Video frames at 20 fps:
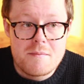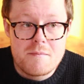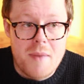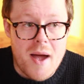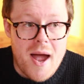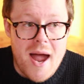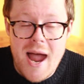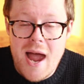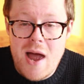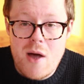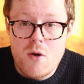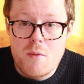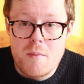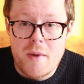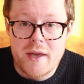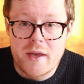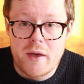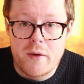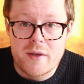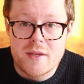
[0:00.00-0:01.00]
But how am
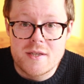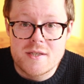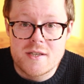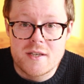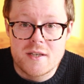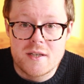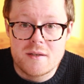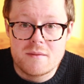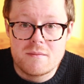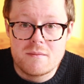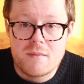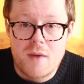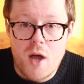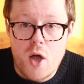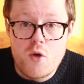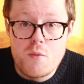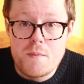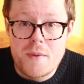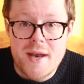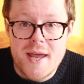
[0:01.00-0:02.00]
I going to
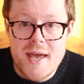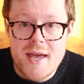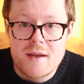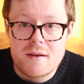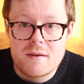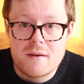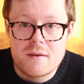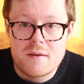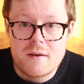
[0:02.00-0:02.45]
open it?